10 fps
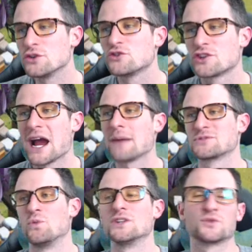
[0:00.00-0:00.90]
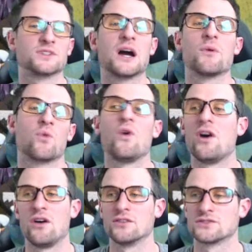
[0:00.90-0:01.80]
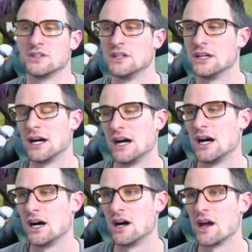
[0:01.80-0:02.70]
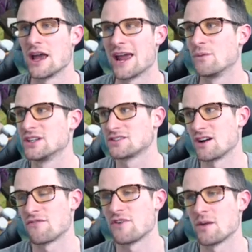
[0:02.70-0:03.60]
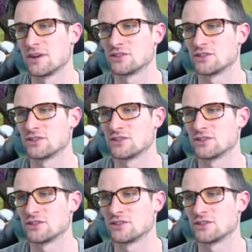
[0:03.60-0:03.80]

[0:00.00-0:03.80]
do traps once we're done with the walls. Uh, and we start farming